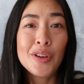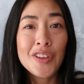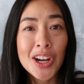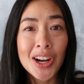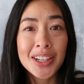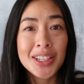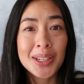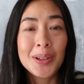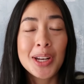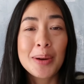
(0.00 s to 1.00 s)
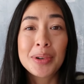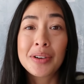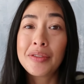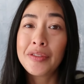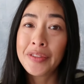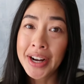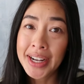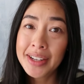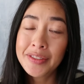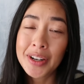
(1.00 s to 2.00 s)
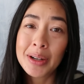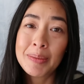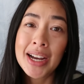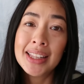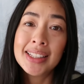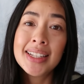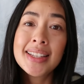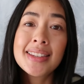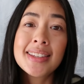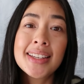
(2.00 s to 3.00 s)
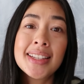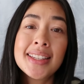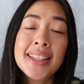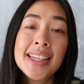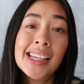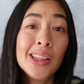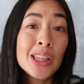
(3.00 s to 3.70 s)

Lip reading: Moving on to number 5 on my list is the